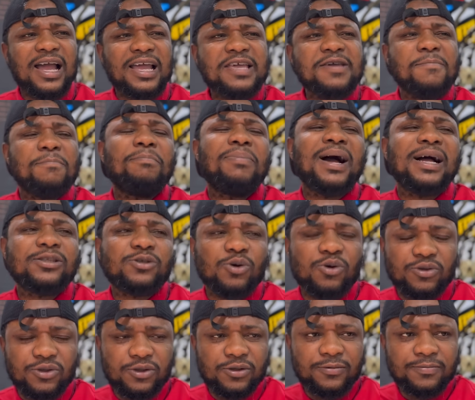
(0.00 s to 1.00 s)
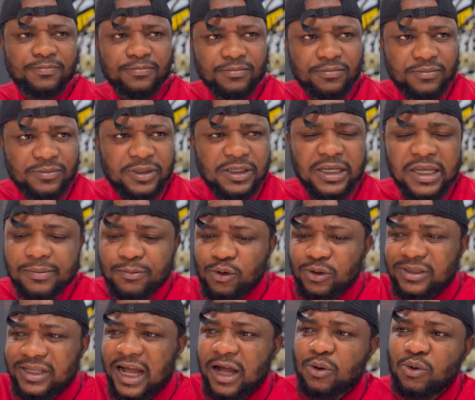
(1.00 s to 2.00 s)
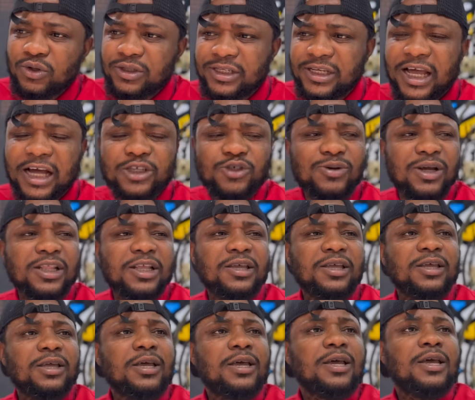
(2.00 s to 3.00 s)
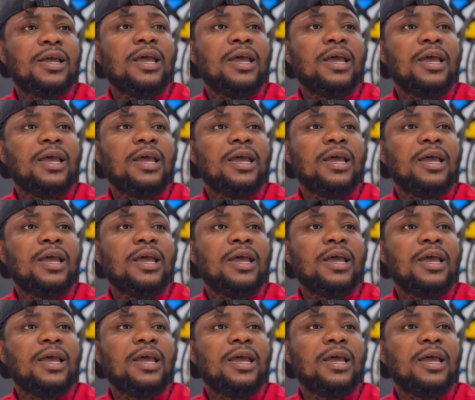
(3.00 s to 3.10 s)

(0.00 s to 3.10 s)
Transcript: impact us? Even Dangote actually